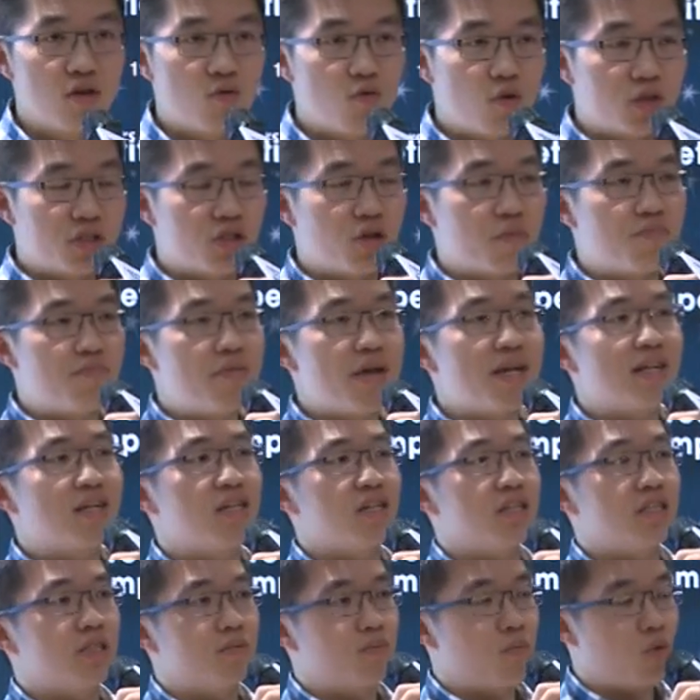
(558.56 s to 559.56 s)
What's the
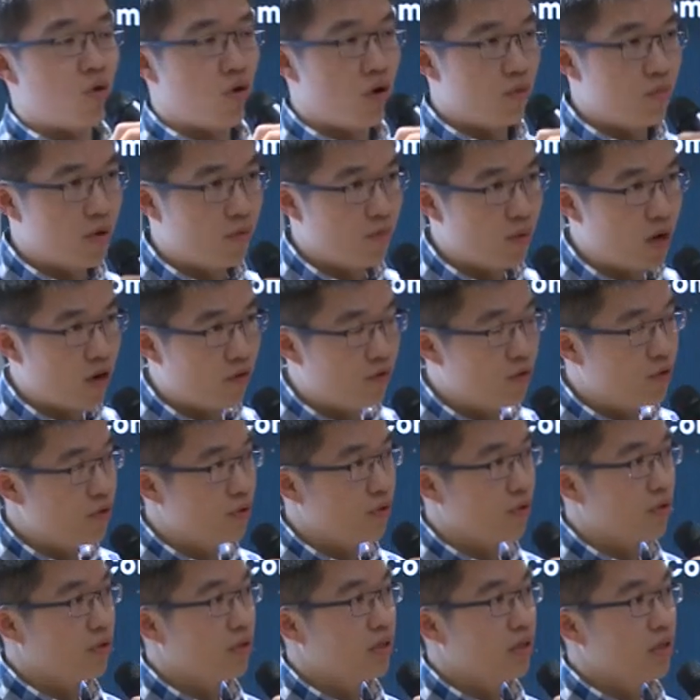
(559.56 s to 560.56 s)
biggest problem of
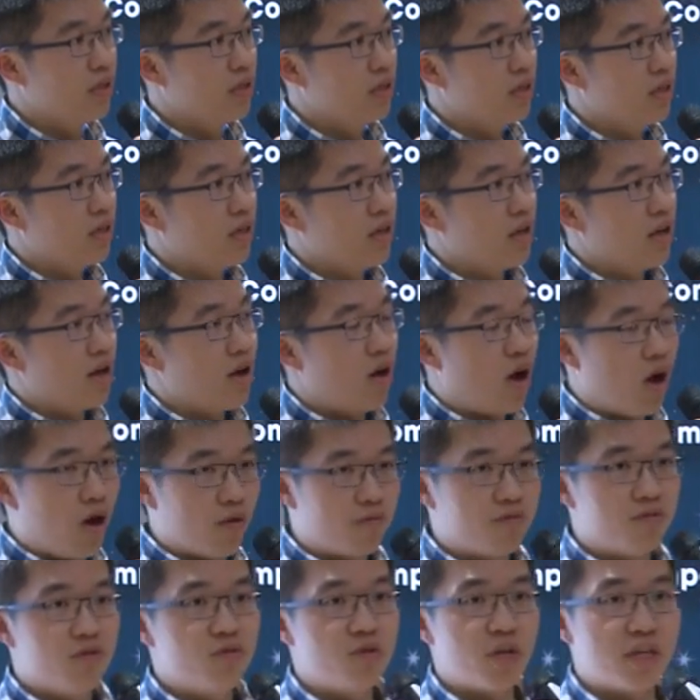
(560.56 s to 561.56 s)
you
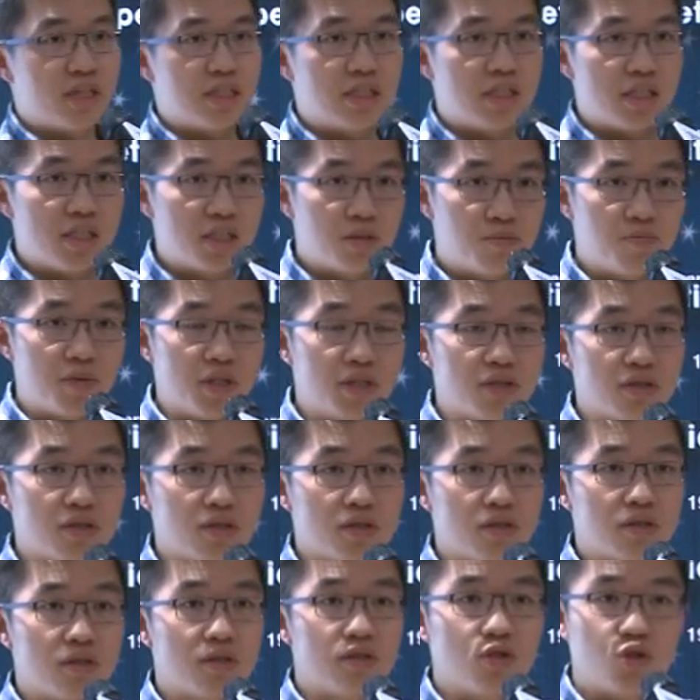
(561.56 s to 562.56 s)
of doing this
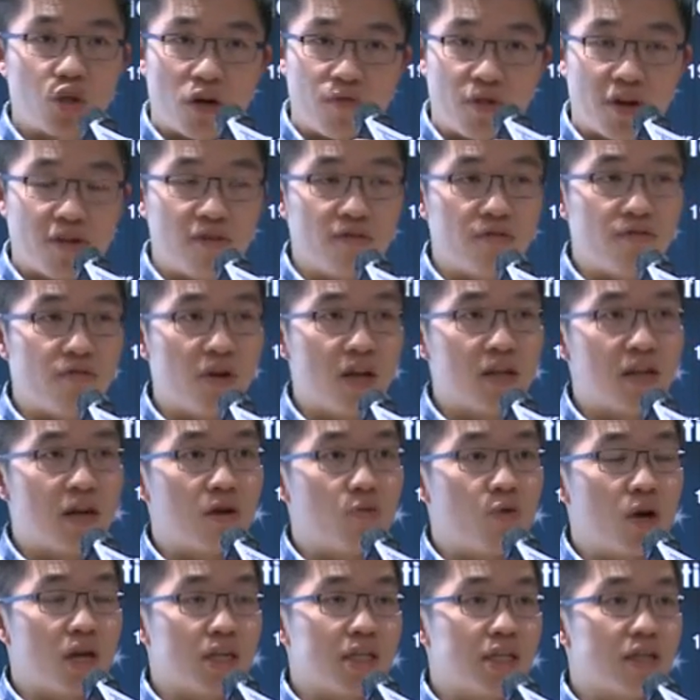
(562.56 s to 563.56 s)
business, driving a van
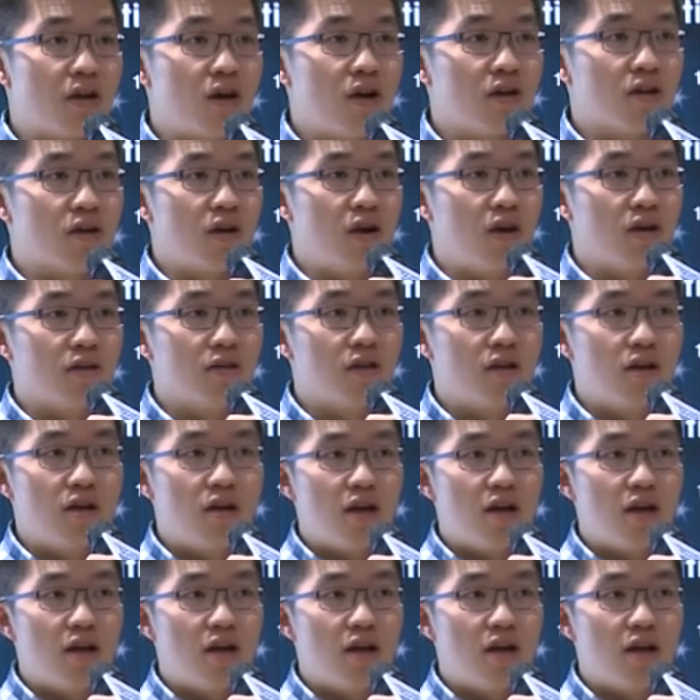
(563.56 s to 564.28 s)
around in Hong Kong?